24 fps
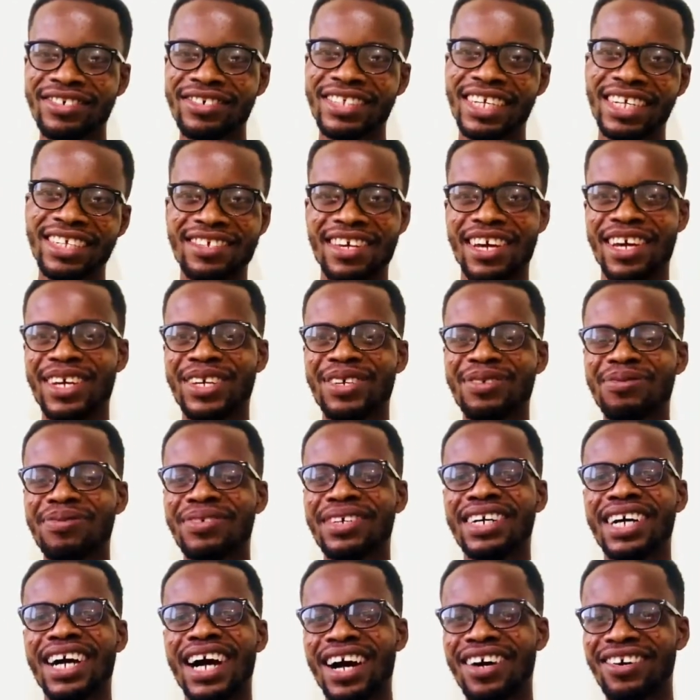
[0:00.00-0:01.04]
that time,
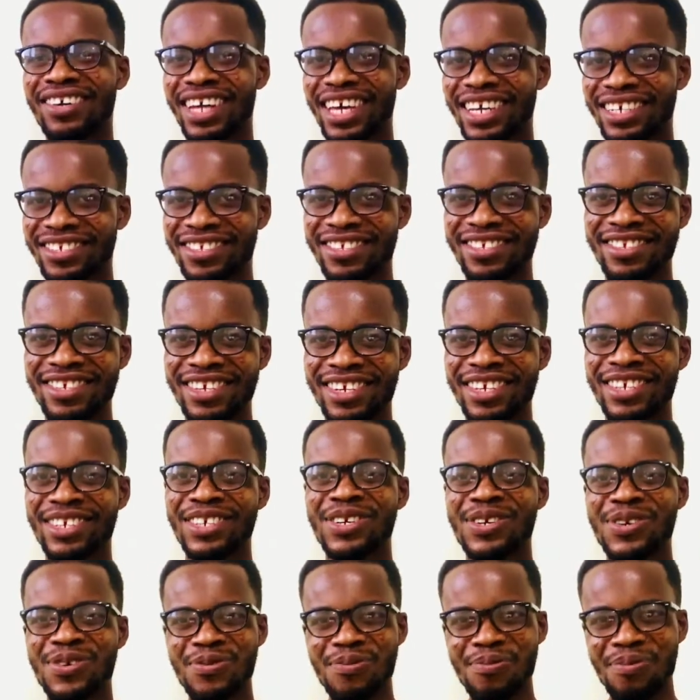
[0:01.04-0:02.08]
I would like to say
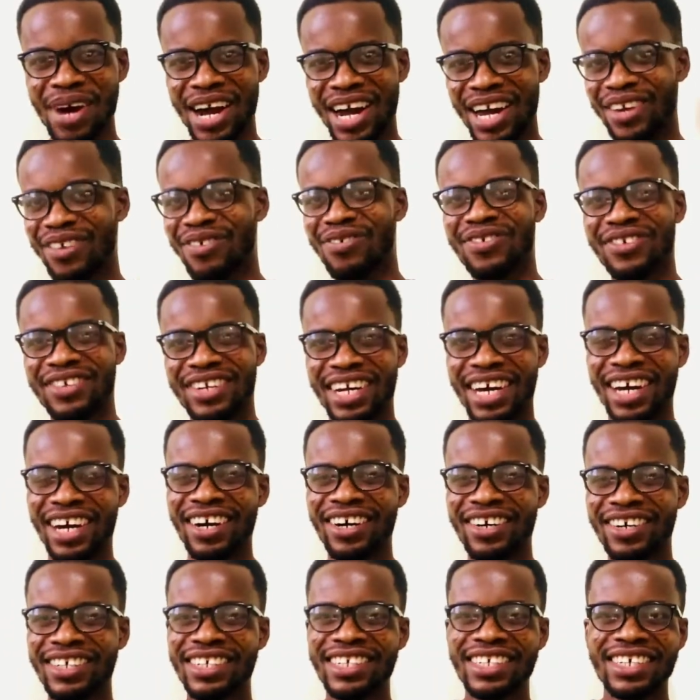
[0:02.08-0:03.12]
bye for
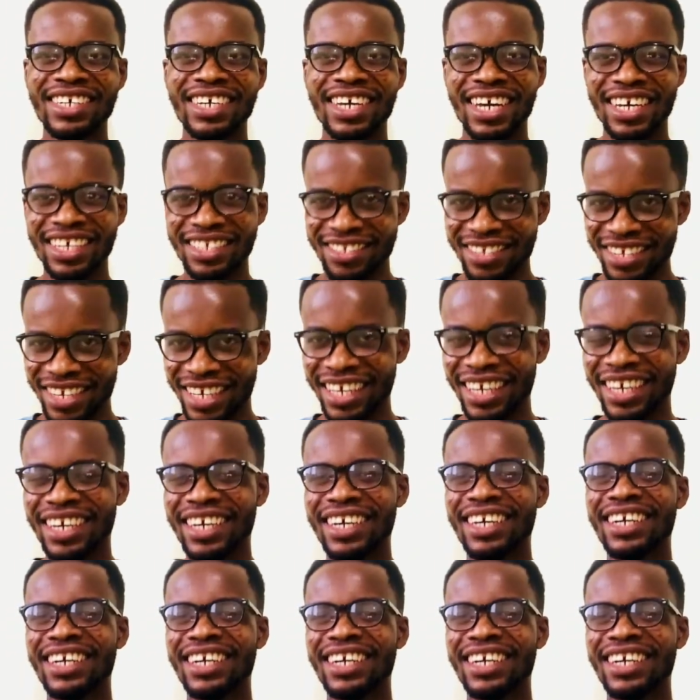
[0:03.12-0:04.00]
now and take care.